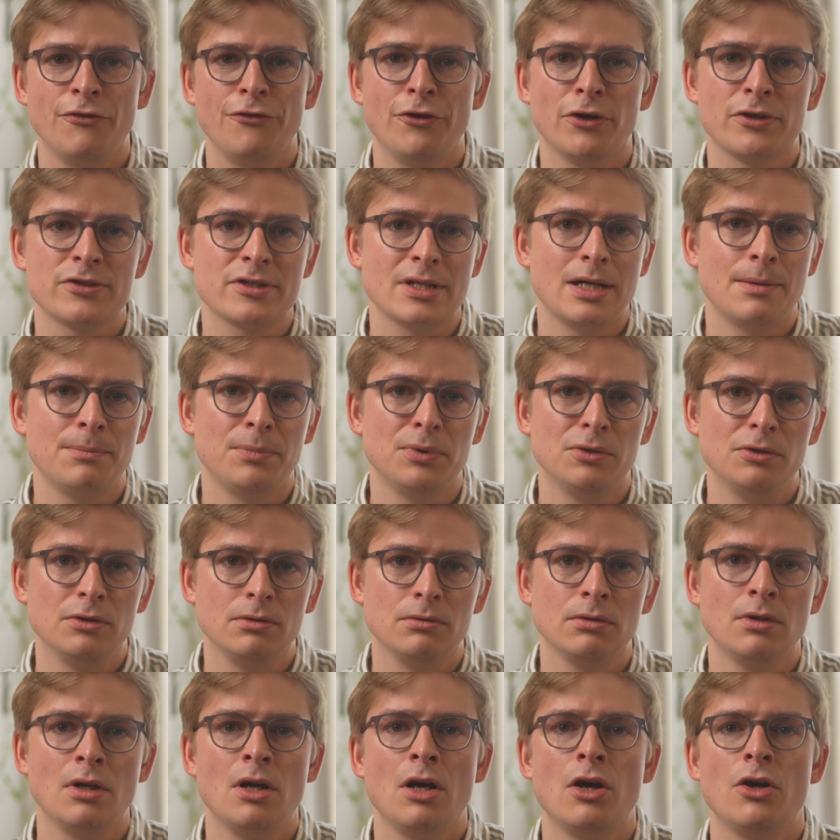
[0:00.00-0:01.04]
For
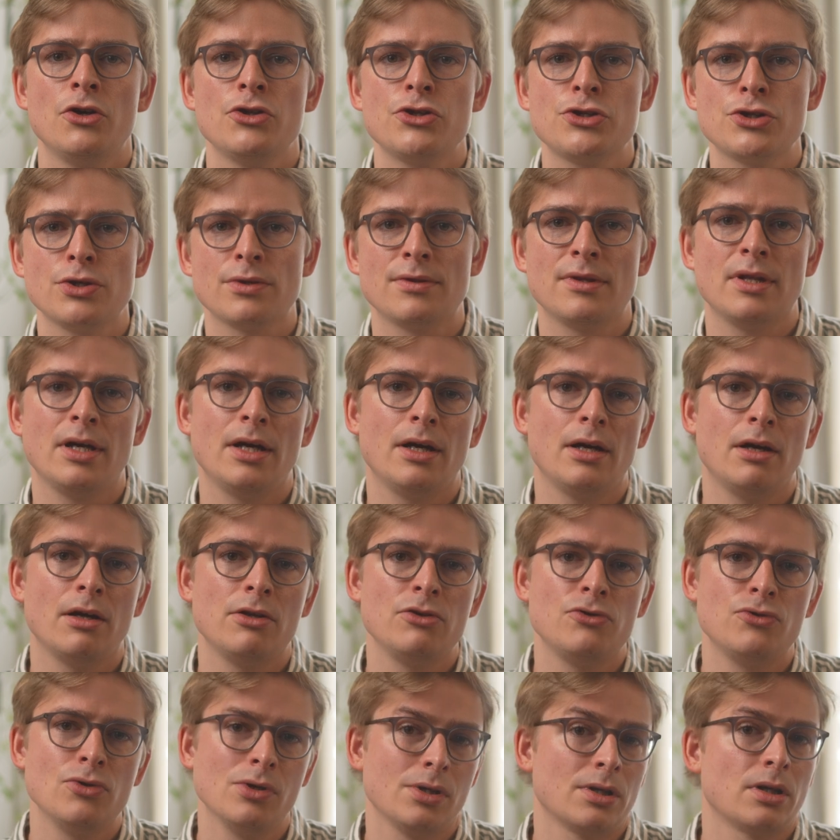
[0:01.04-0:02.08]
example, should their
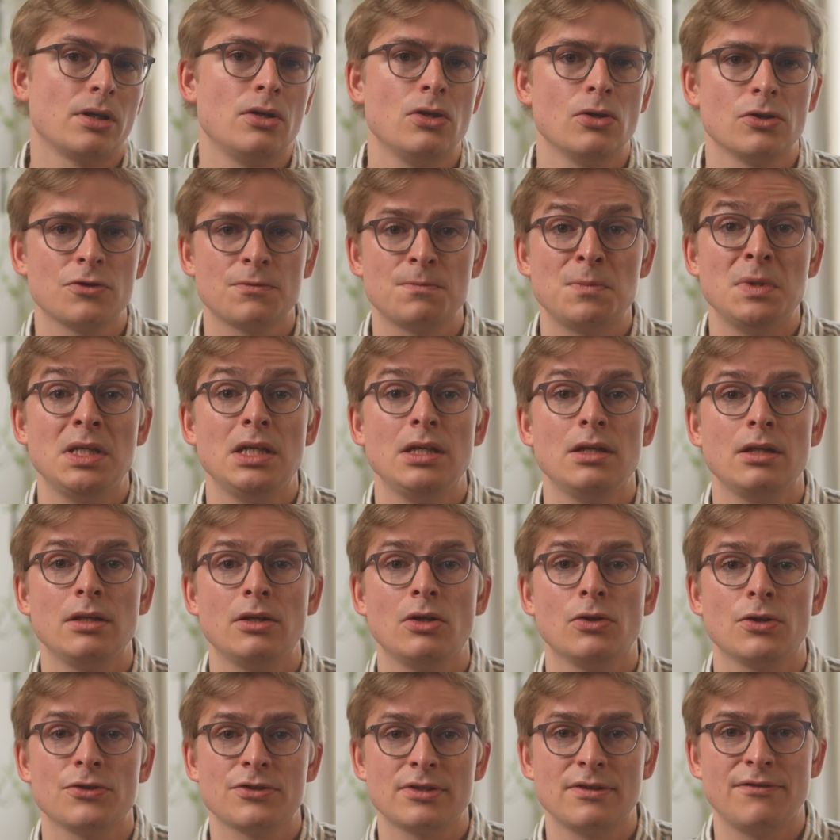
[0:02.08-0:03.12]
drug not be
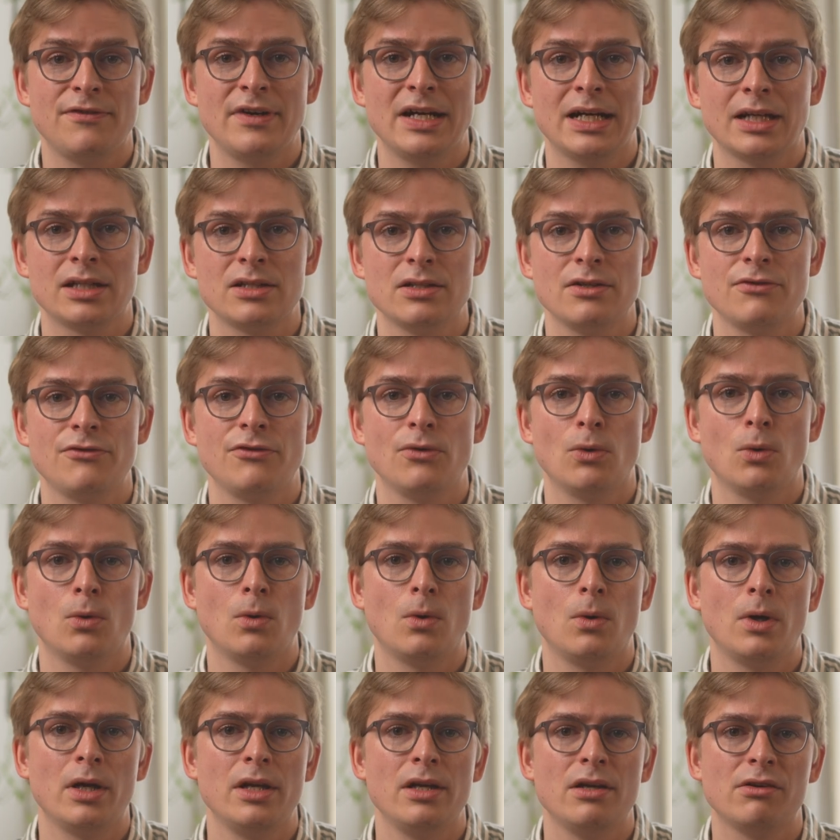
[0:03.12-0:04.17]
cost-effective,
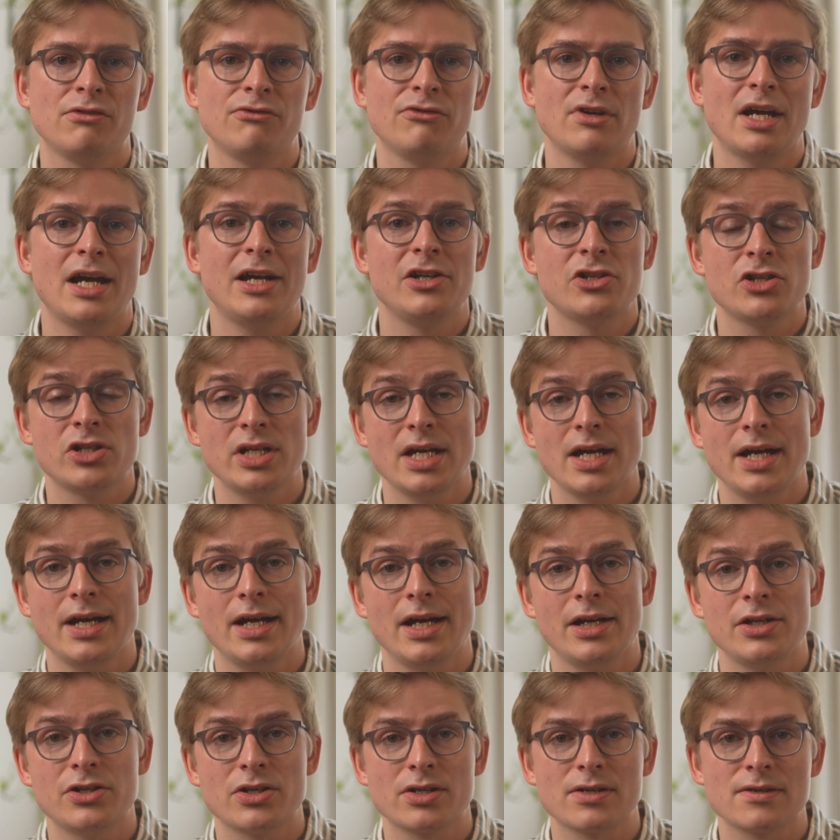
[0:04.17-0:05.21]
or if
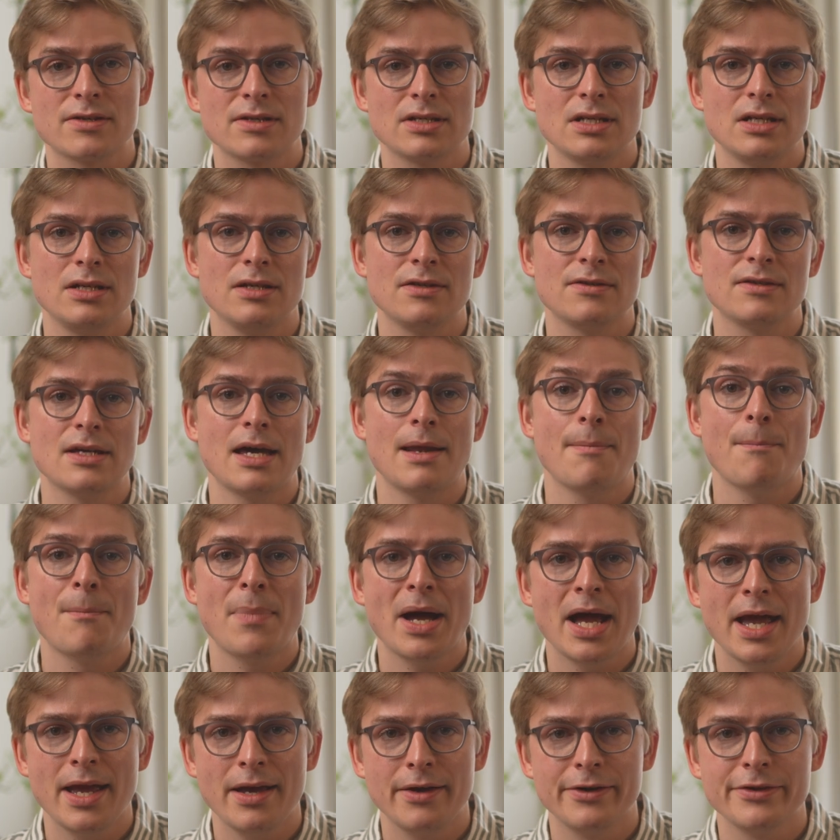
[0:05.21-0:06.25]
HTA agencies and
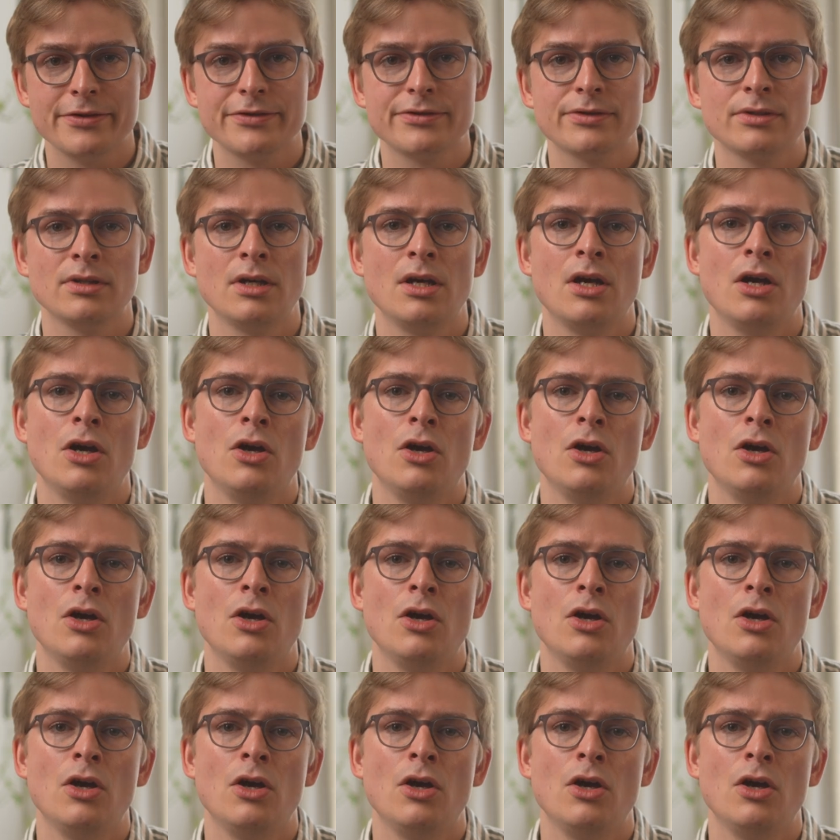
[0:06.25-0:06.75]
payers